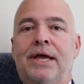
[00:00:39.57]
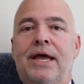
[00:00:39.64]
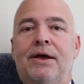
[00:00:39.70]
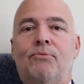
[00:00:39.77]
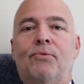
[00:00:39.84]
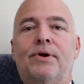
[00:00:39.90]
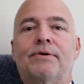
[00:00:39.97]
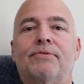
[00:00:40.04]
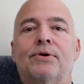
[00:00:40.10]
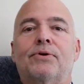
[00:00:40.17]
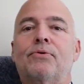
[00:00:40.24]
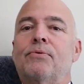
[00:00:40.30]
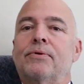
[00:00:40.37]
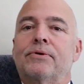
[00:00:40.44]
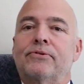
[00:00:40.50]
and one of our
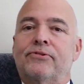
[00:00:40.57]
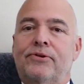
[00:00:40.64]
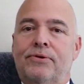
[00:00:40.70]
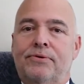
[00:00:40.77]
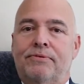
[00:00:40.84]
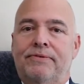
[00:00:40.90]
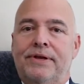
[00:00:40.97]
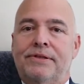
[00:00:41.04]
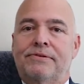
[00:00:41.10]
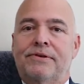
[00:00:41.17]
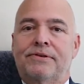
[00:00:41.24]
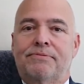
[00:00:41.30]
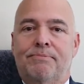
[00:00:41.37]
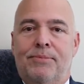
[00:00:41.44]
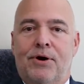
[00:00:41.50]
cornerstone events
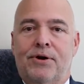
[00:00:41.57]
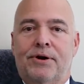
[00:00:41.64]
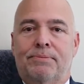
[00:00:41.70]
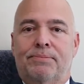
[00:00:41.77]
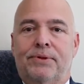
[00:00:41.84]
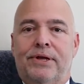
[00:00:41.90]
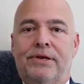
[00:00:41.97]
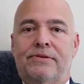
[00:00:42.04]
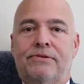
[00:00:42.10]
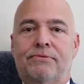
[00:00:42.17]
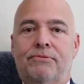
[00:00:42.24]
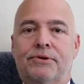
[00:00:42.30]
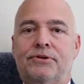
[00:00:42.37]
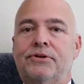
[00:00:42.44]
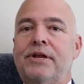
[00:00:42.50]
is Marketplace,
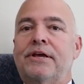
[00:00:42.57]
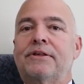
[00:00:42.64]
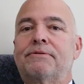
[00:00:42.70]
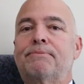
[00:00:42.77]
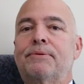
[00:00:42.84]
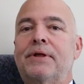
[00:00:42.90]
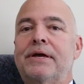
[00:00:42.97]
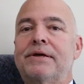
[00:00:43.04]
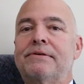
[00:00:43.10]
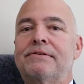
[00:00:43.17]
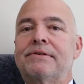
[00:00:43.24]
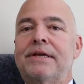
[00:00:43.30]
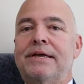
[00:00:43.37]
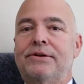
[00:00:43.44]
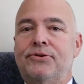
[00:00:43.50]
which takes
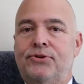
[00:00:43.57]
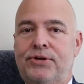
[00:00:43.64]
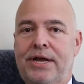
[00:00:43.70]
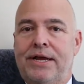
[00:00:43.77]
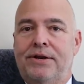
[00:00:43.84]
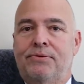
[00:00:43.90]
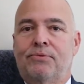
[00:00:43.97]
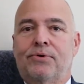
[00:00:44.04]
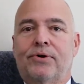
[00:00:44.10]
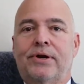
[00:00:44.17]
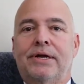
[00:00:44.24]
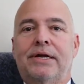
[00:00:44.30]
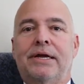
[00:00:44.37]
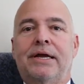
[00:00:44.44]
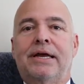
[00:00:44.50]
place in
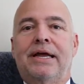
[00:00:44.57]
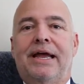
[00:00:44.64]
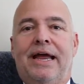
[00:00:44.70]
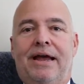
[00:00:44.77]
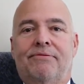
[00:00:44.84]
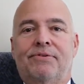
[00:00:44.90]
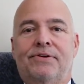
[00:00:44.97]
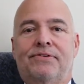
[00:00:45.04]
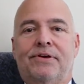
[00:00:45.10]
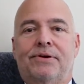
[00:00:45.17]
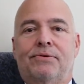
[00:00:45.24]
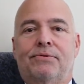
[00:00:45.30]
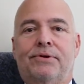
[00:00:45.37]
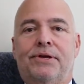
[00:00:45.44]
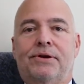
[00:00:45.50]
January every
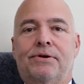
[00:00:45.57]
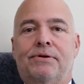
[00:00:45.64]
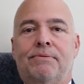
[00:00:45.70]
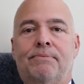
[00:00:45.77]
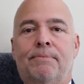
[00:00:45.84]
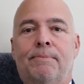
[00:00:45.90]
single year.